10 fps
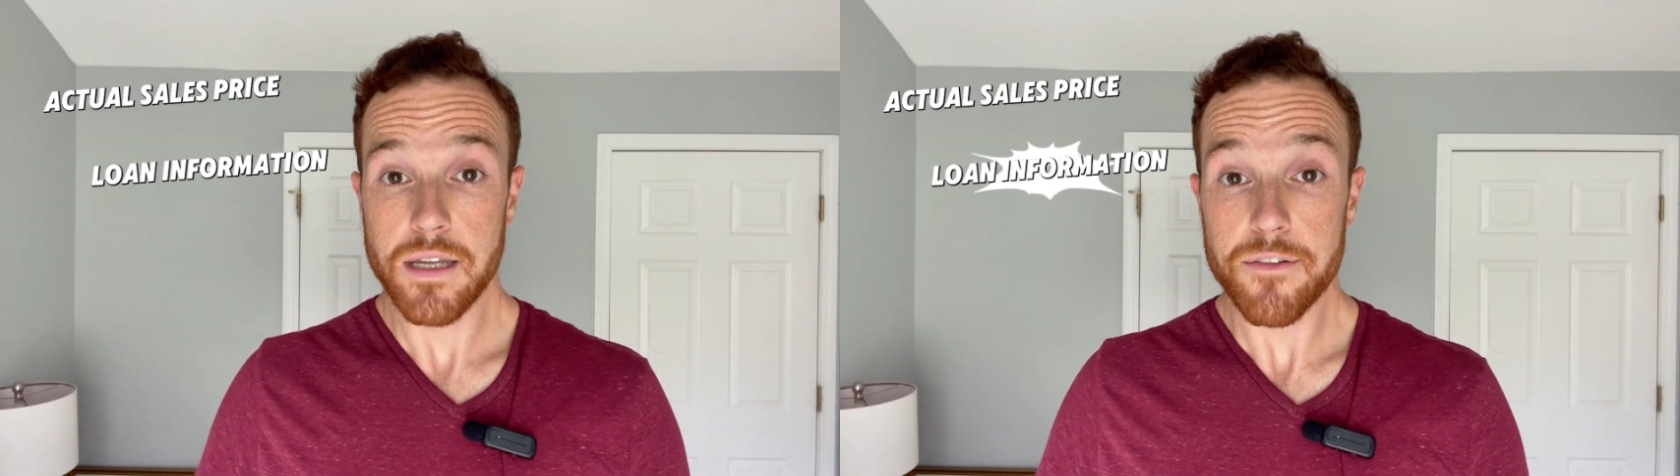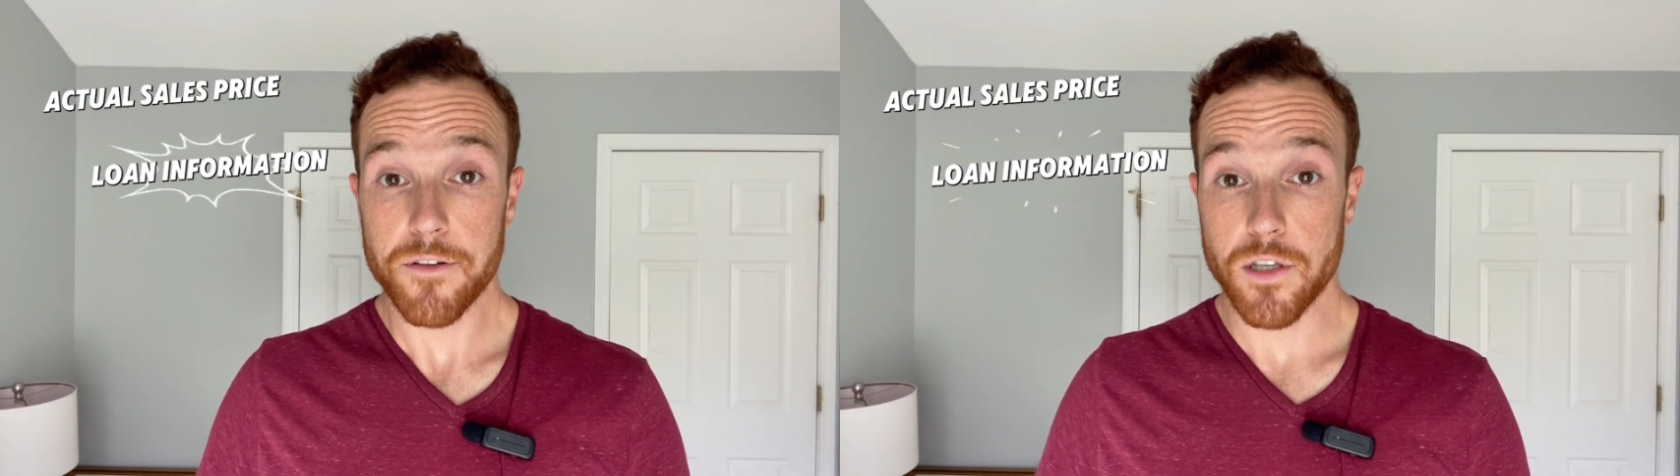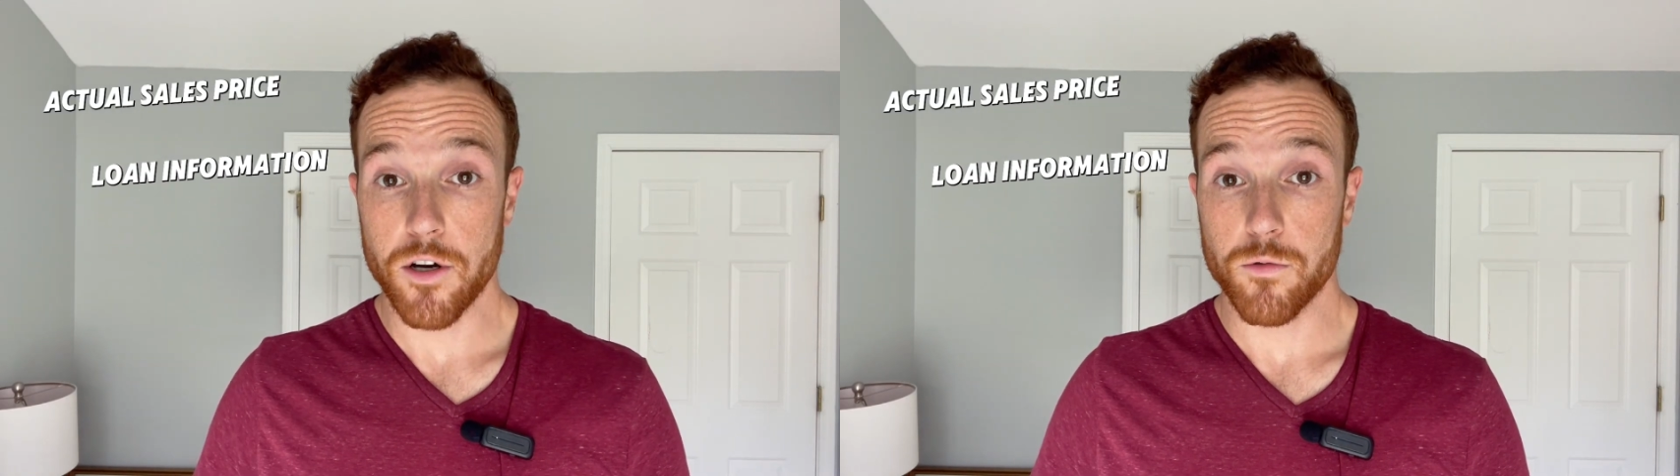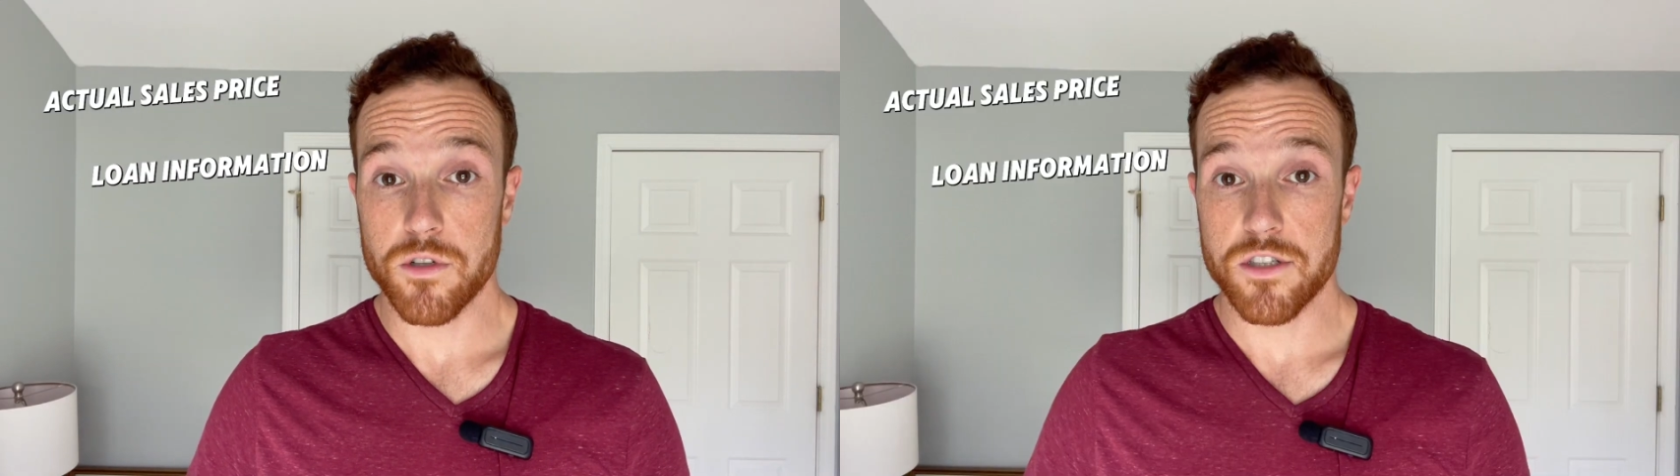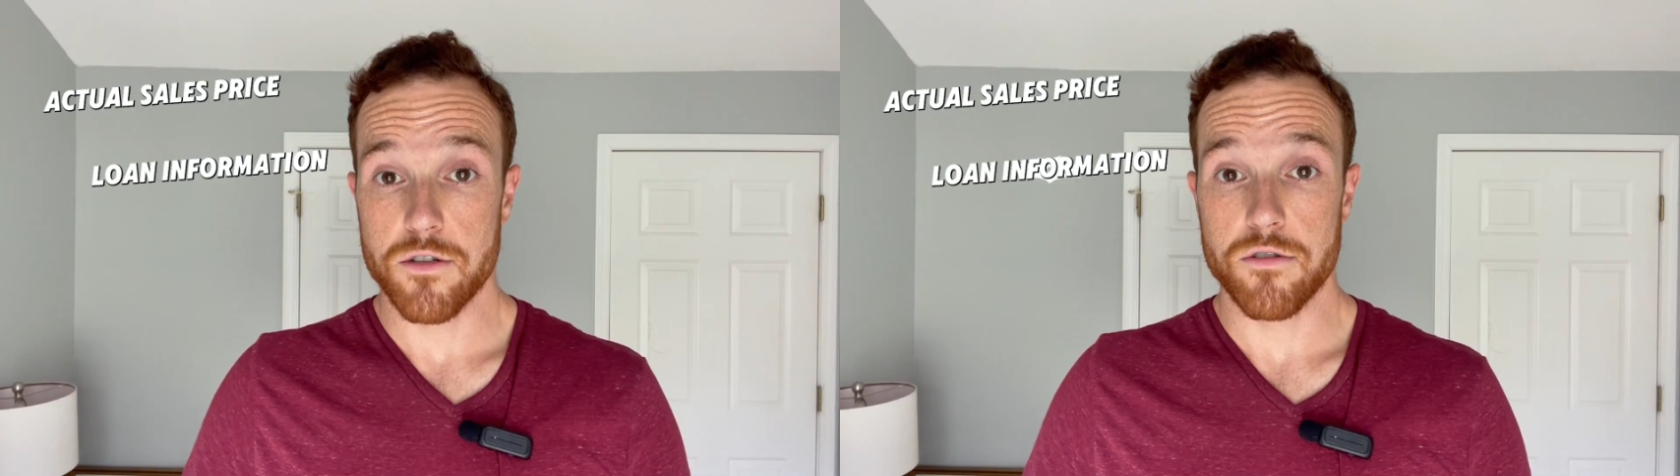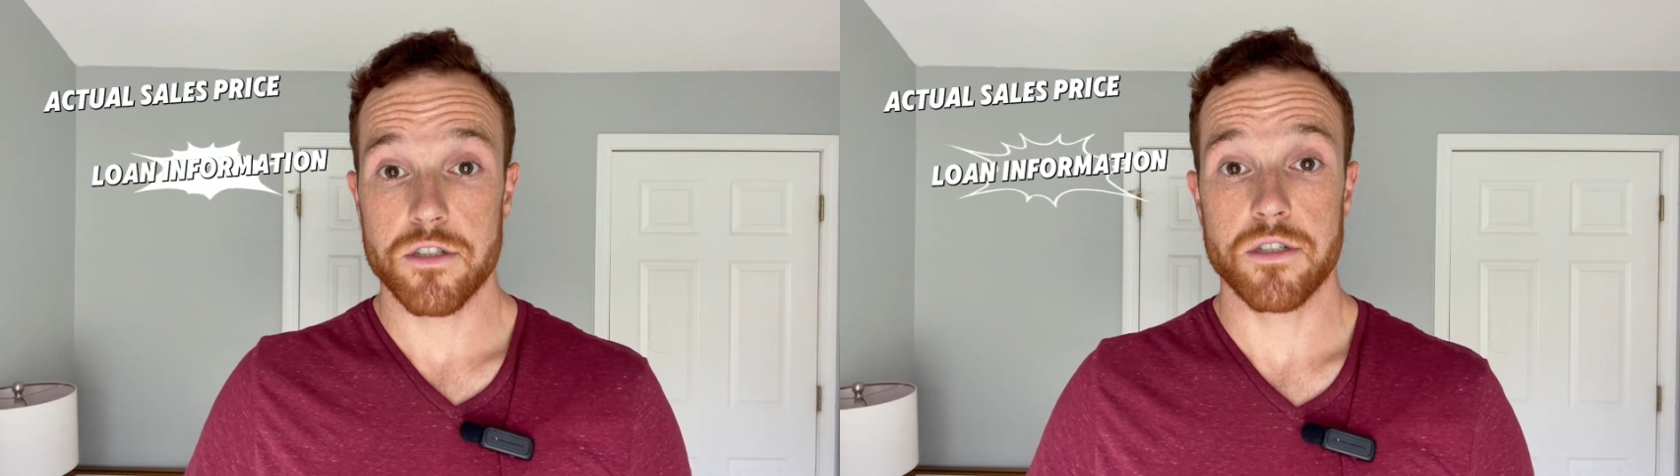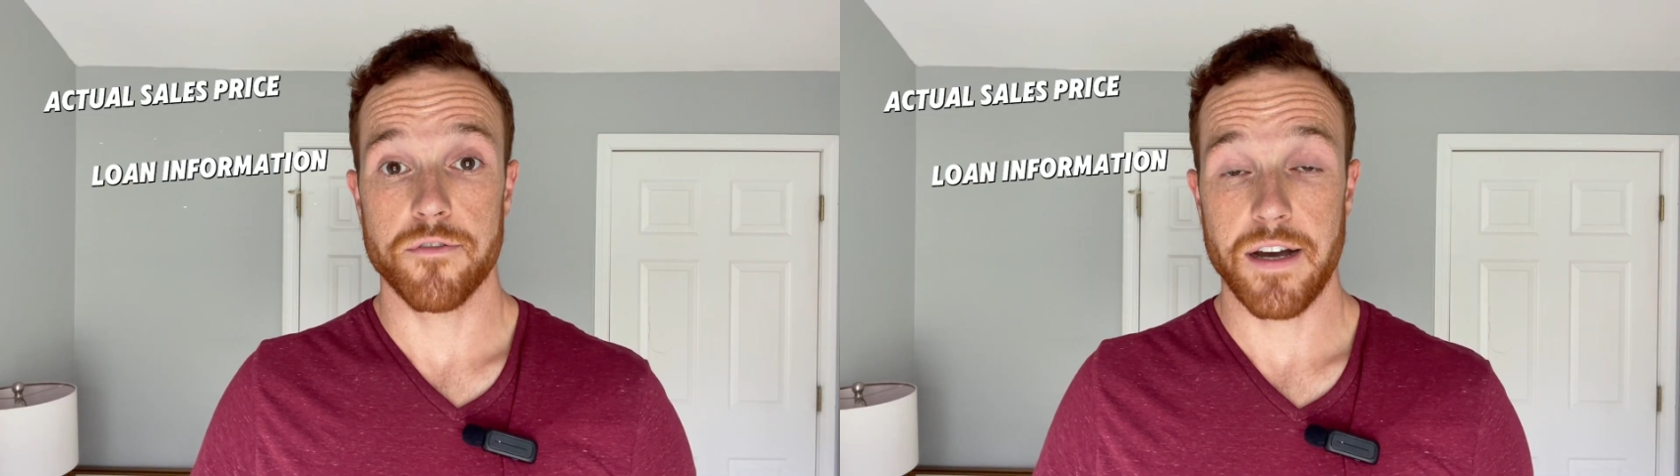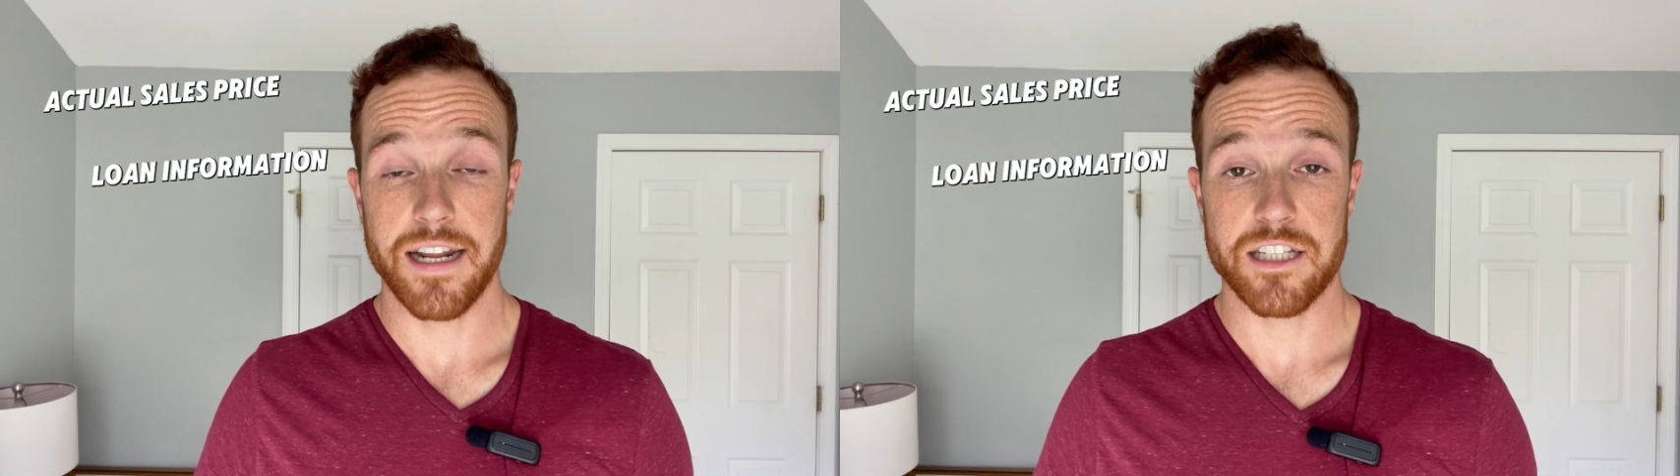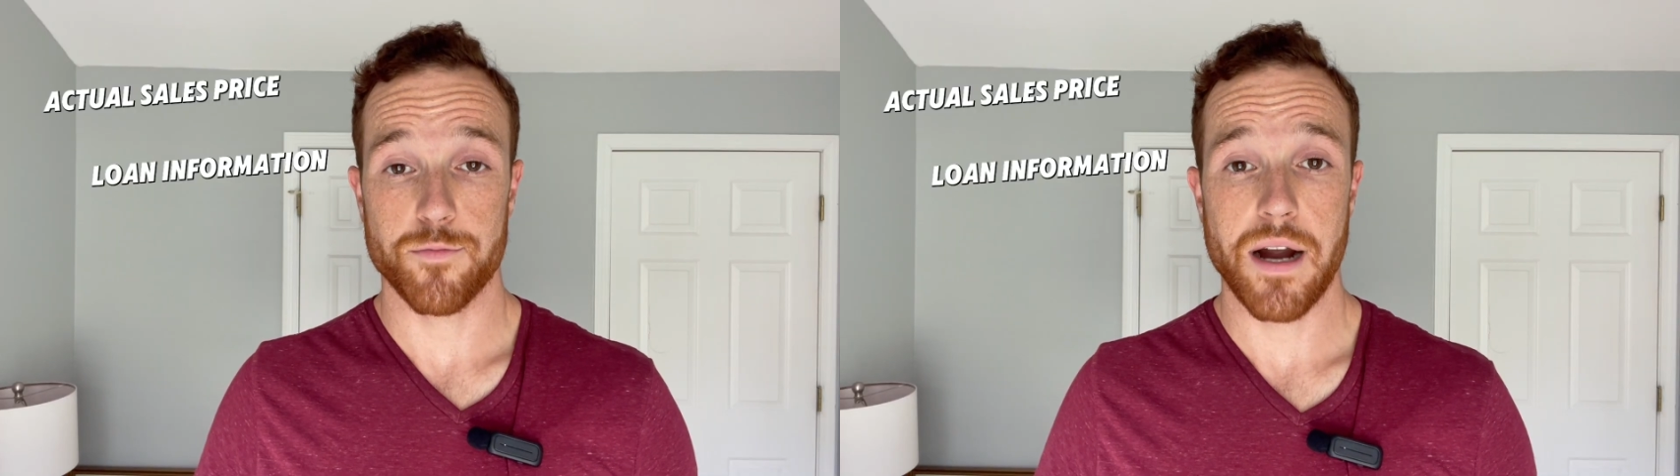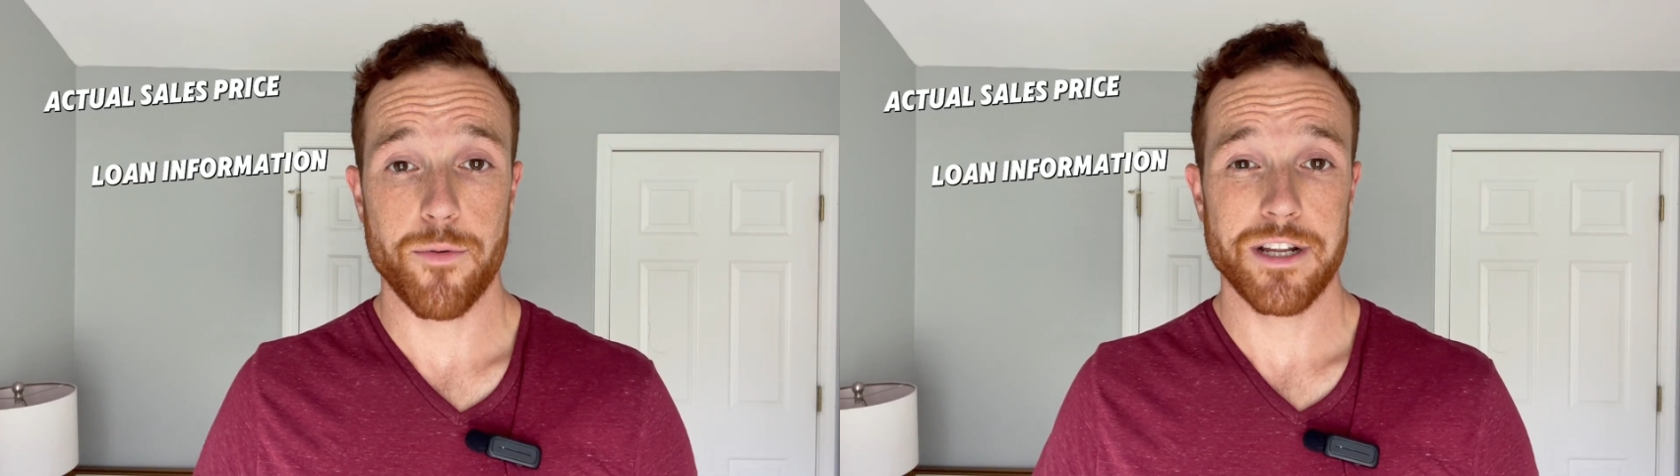if a loan was used to finance the
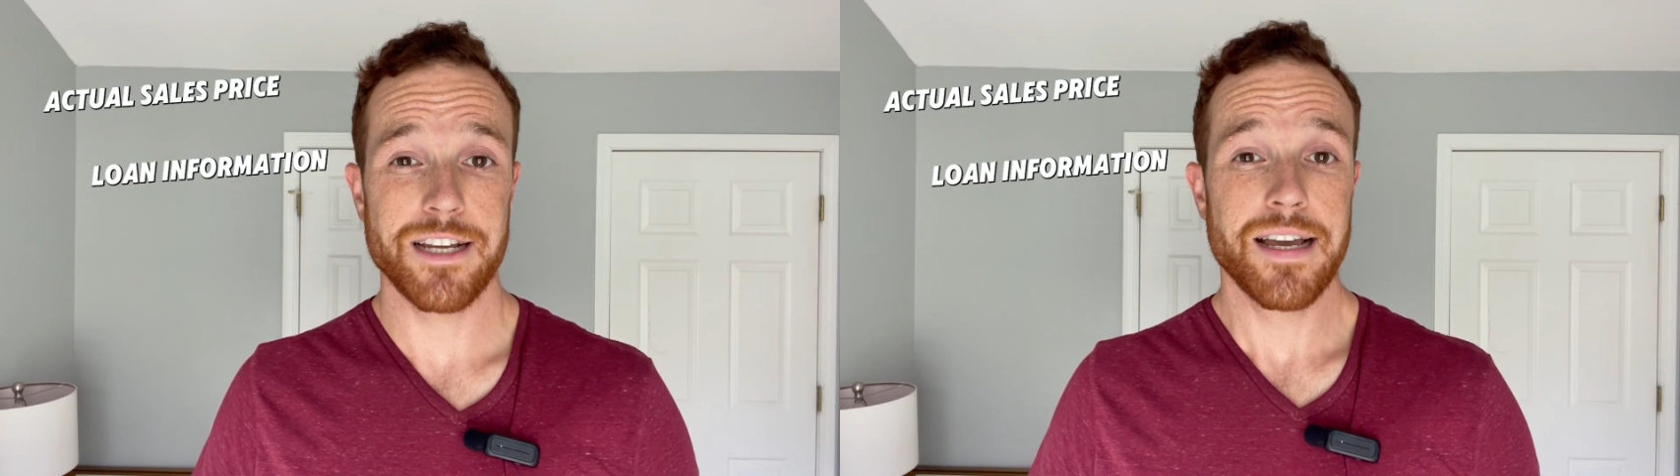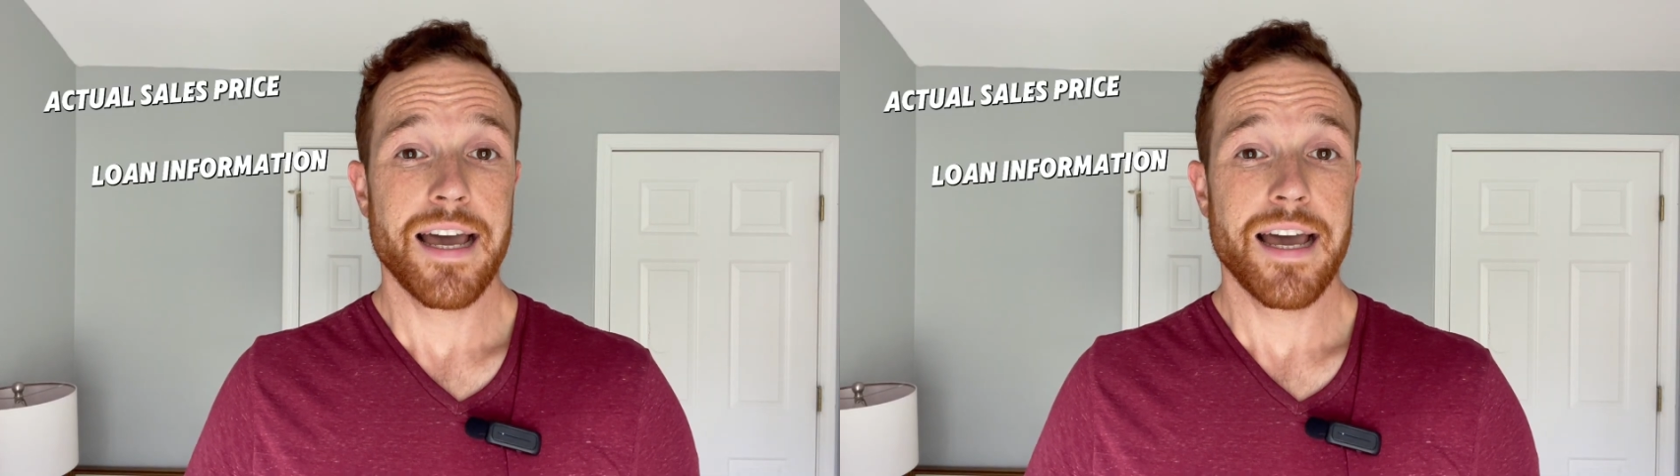property.